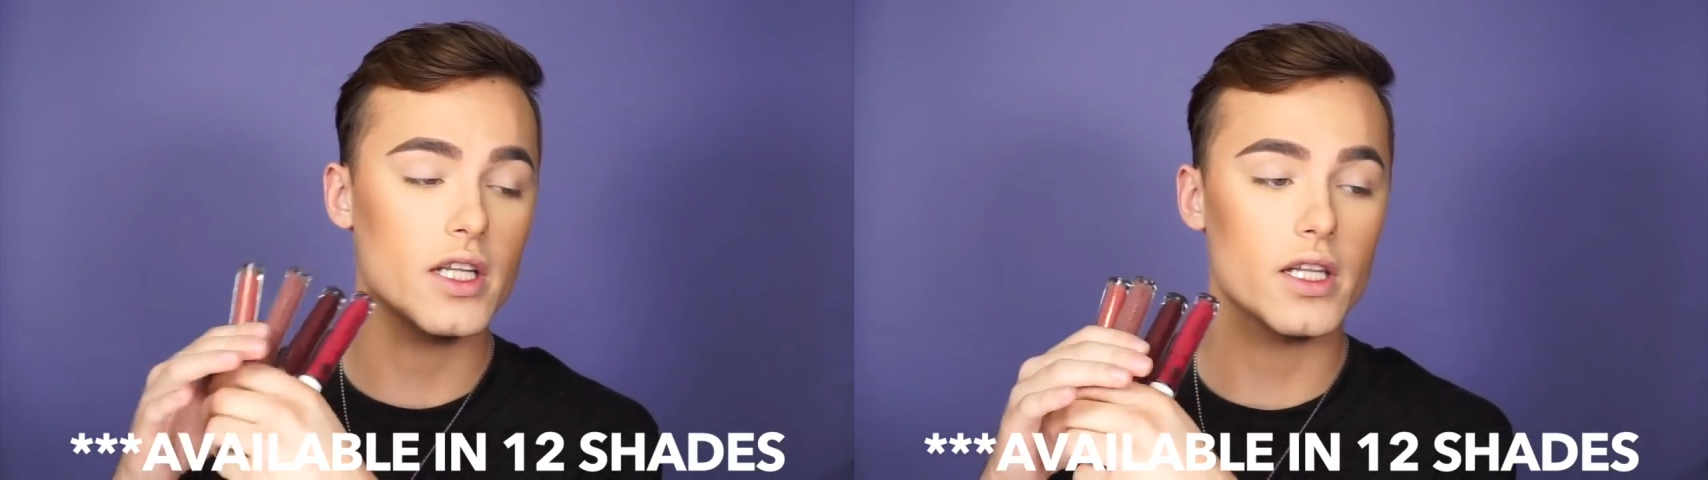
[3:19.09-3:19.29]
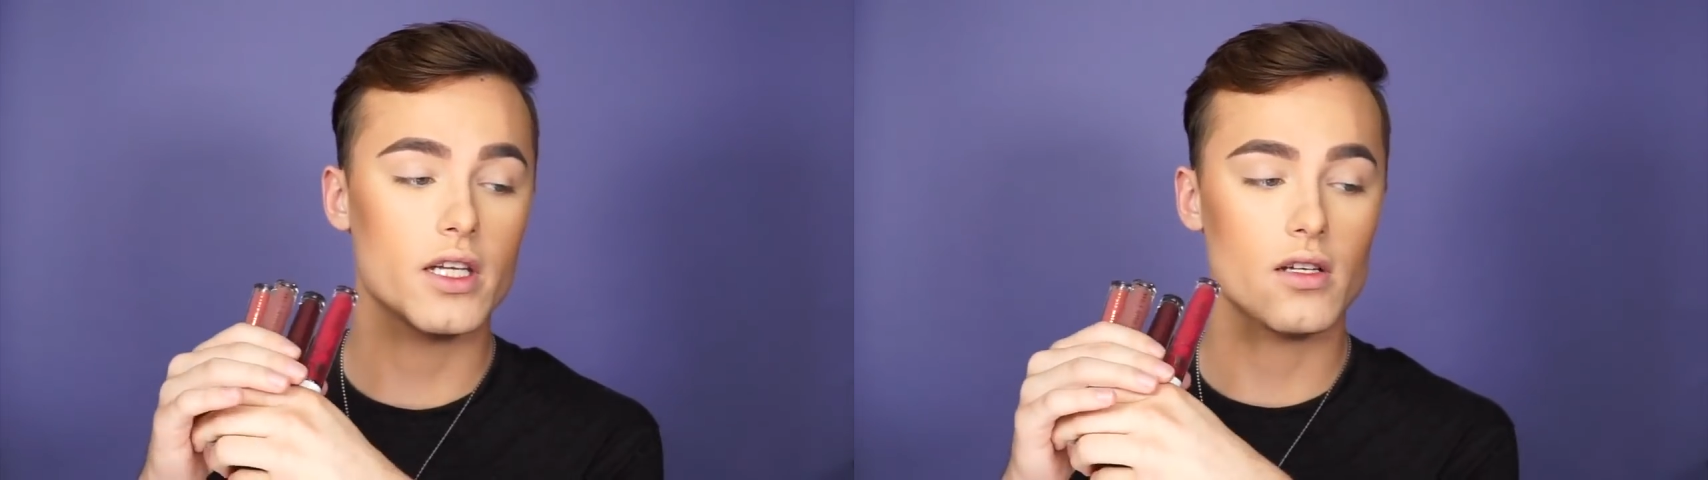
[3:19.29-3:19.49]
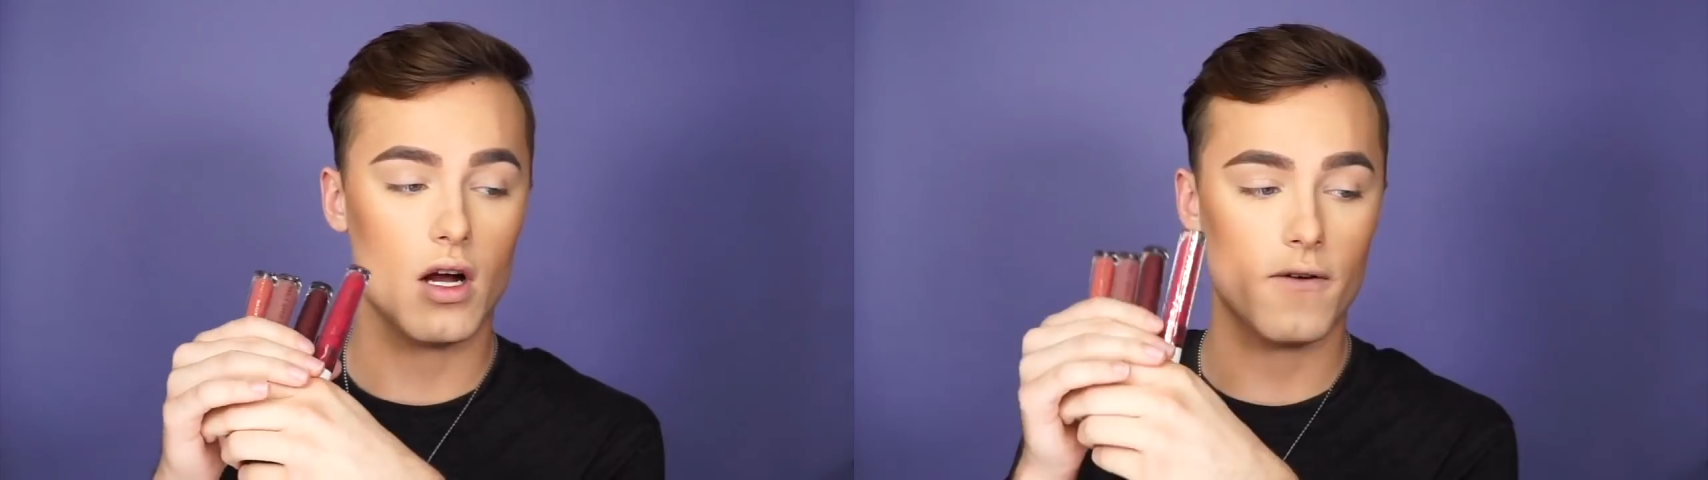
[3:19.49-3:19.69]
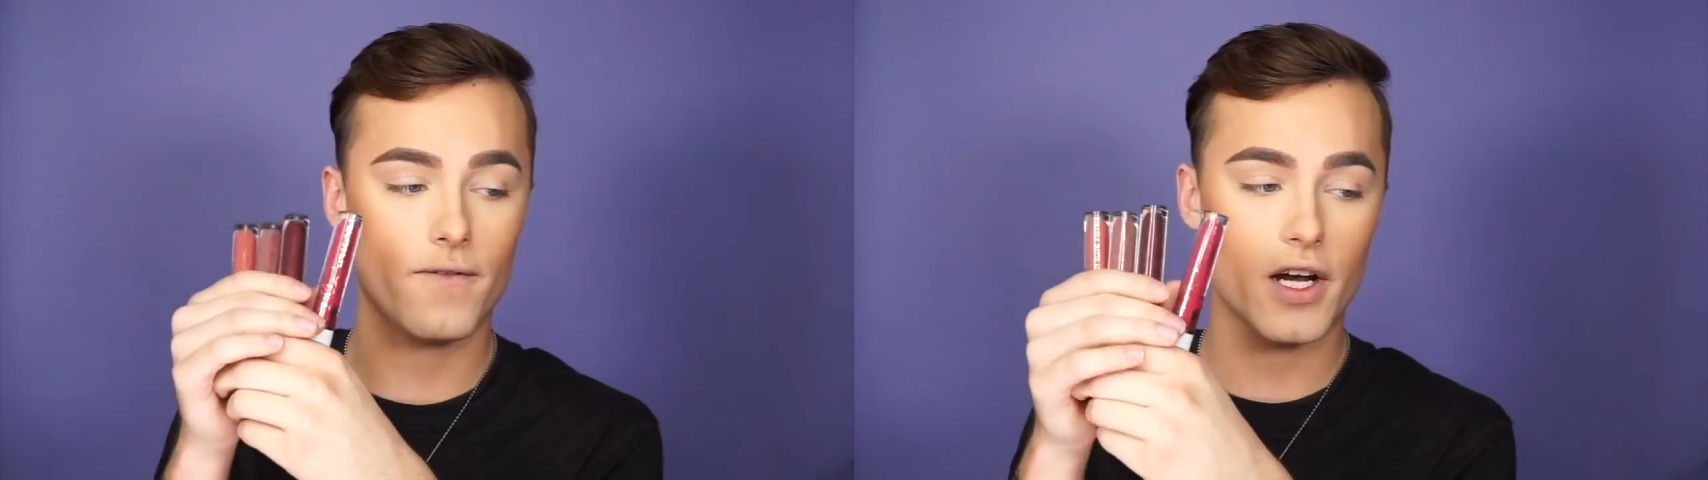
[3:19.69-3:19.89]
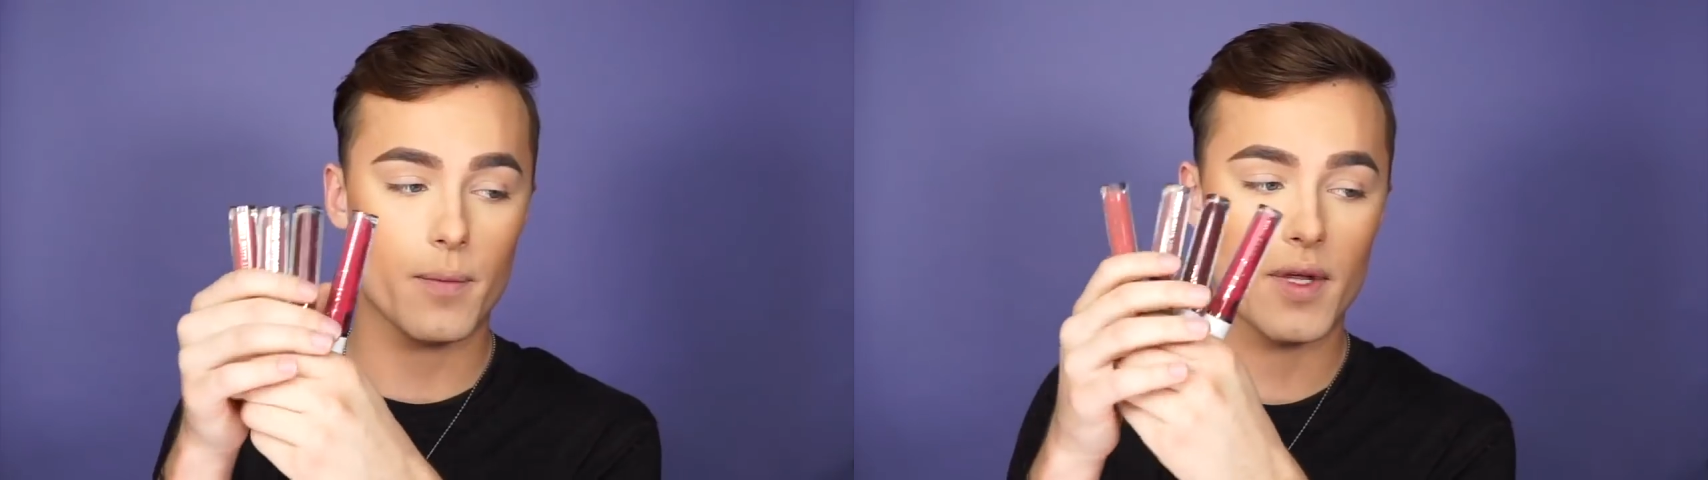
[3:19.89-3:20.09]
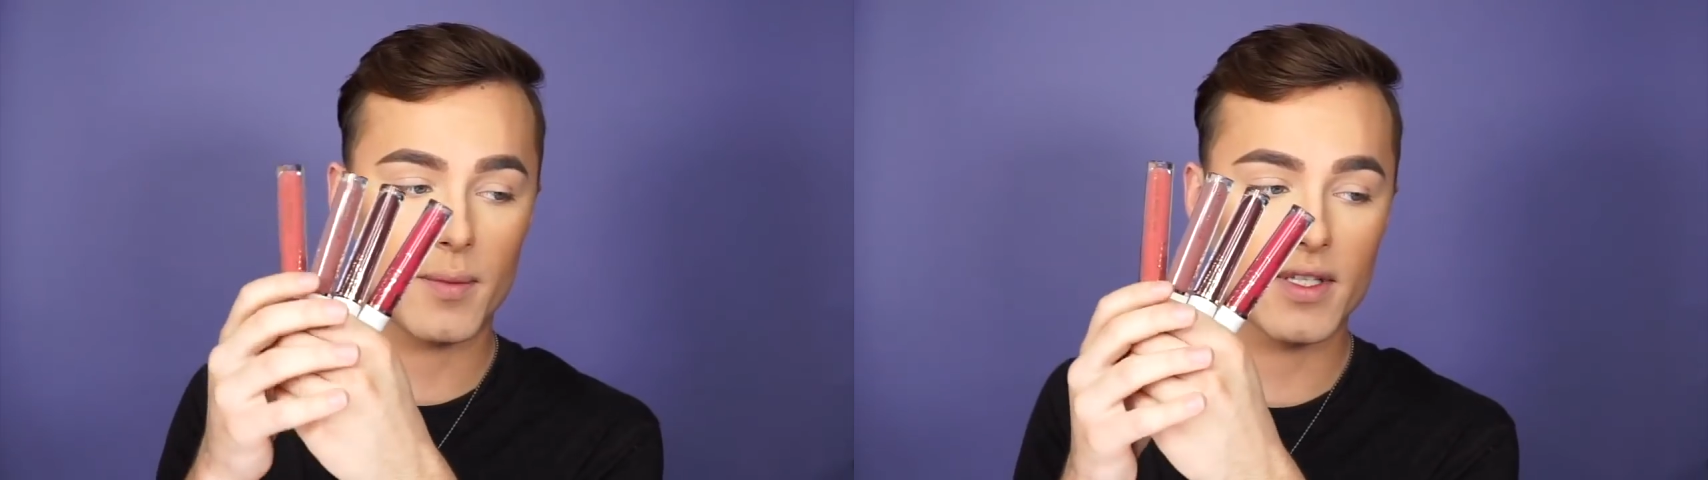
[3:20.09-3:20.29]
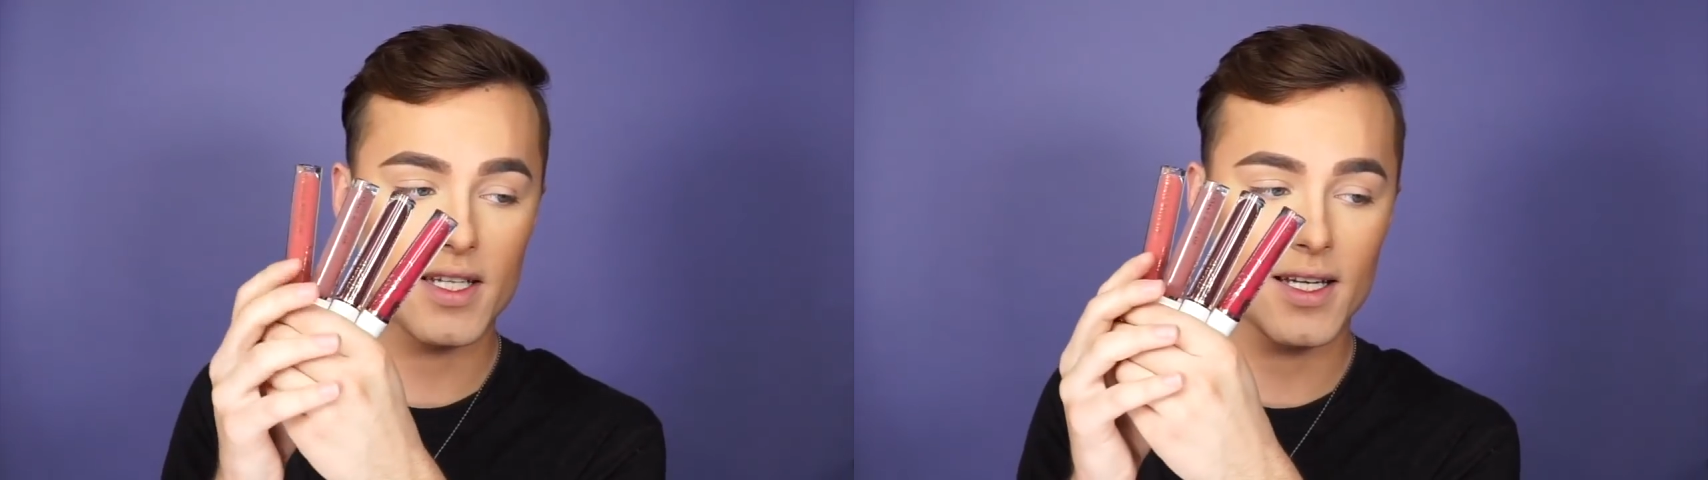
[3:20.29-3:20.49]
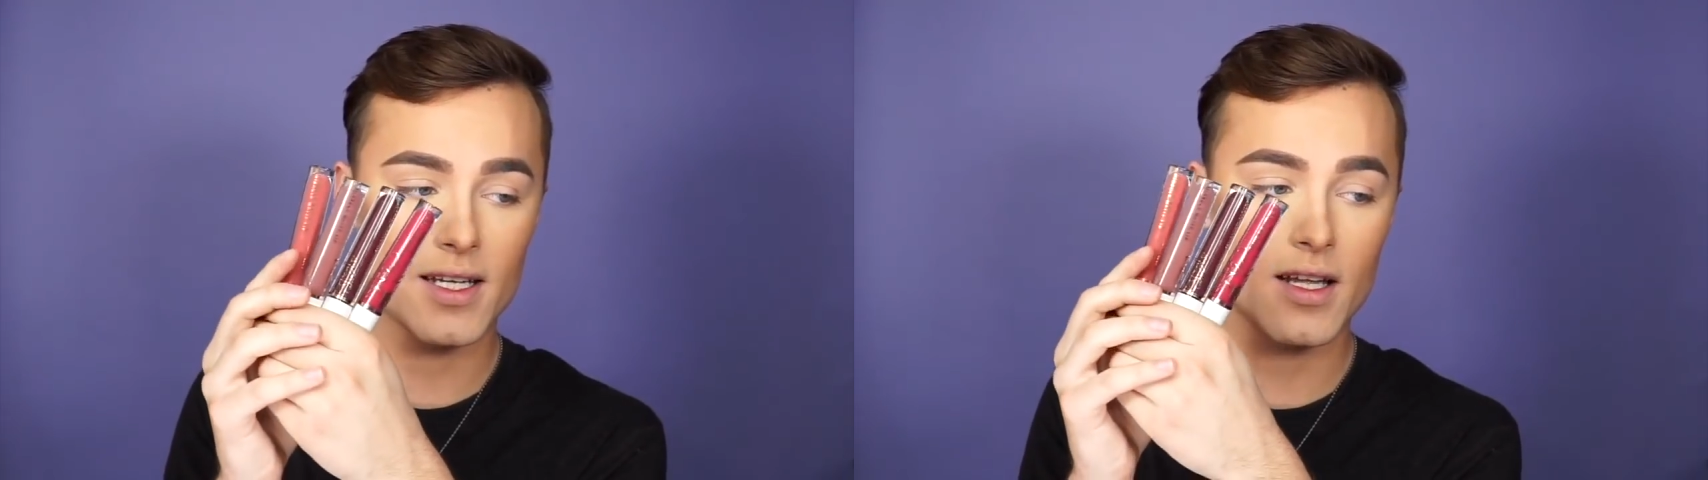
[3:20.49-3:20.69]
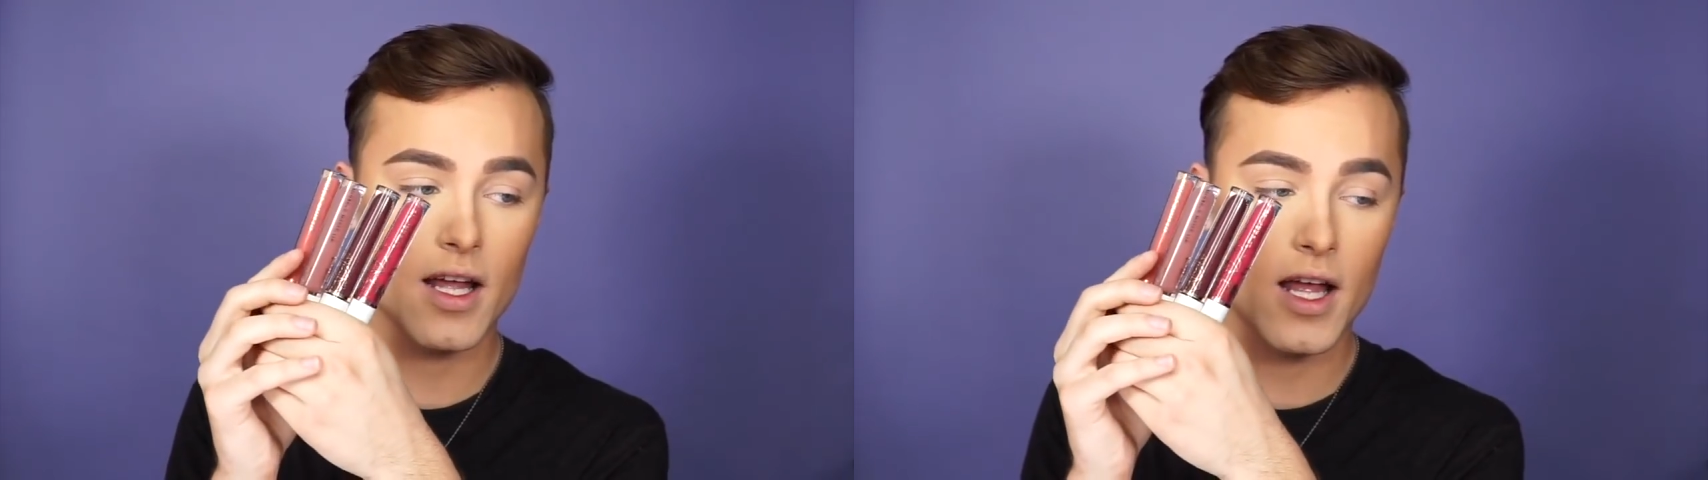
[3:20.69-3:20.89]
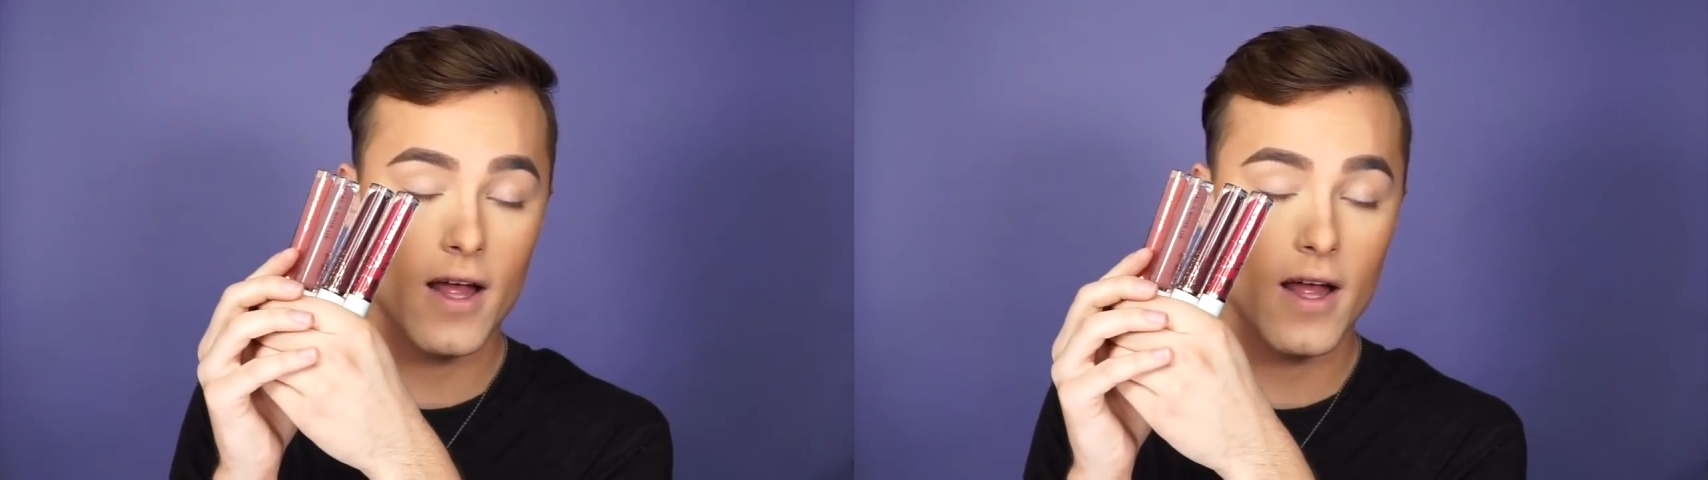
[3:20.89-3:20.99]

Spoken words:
and these are very pigmented.